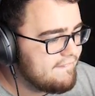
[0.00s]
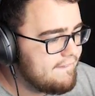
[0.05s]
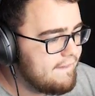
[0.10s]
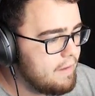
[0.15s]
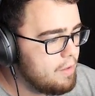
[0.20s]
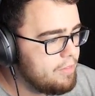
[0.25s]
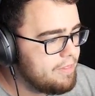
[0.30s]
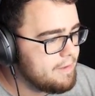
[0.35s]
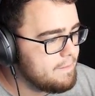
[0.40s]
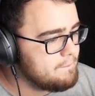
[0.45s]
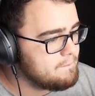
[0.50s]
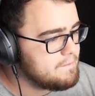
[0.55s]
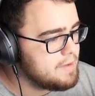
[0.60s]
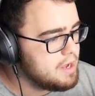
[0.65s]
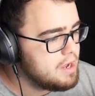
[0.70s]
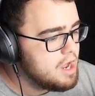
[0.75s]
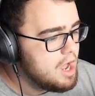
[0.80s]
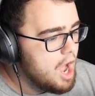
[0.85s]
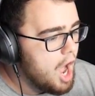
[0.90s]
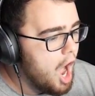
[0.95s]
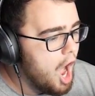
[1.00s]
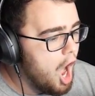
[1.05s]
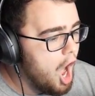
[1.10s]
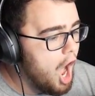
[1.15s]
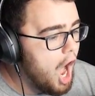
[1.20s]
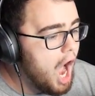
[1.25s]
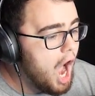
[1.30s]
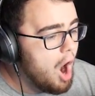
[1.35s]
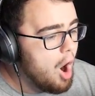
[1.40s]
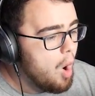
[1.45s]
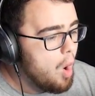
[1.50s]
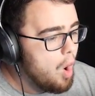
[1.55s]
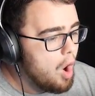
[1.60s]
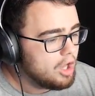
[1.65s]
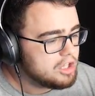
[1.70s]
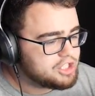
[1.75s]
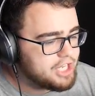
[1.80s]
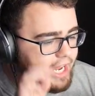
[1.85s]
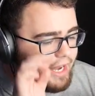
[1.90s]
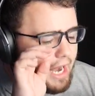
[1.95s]
Kill them. Oh, oh
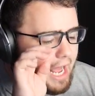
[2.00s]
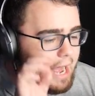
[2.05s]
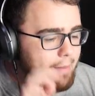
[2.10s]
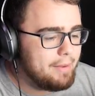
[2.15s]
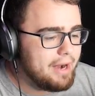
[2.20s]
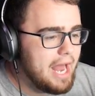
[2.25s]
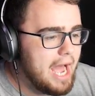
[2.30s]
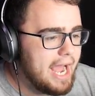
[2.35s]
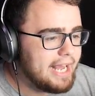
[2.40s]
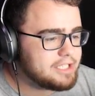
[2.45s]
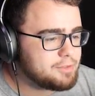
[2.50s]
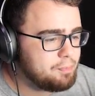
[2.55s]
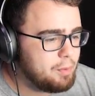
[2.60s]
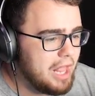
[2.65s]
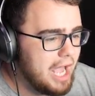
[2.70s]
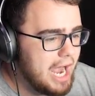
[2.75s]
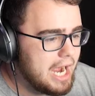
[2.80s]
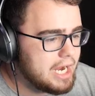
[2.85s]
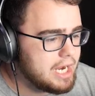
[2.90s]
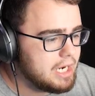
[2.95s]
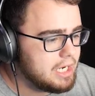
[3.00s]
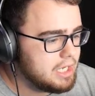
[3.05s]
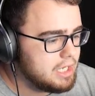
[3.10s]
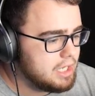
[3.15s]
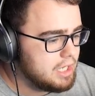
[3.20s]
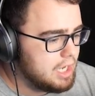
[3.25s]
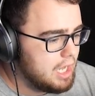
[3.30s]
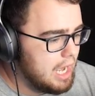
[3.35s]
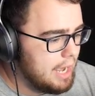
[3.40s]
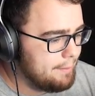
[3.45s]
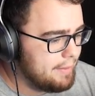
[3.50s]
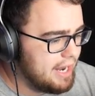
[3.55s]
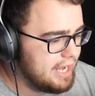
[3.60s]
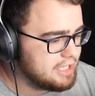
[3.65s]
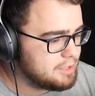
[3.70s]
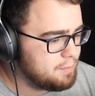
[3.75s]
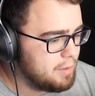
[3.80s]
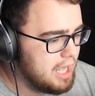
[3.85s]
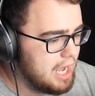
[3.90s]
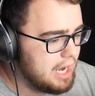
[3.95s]
shooter. I'm an ice block. Uh -uh. I'm an
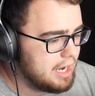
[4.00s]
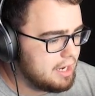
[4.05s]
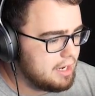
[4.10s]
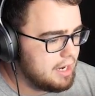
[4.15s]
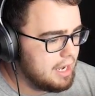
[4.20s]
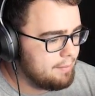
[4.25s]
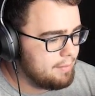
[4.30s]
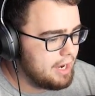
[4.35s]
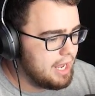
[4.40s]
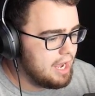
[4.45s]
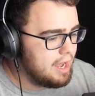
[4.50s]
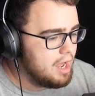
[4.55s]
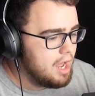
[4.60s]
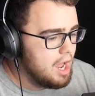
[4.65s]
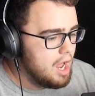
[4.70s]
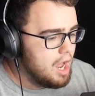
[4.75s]
ice block. I'm an. Um,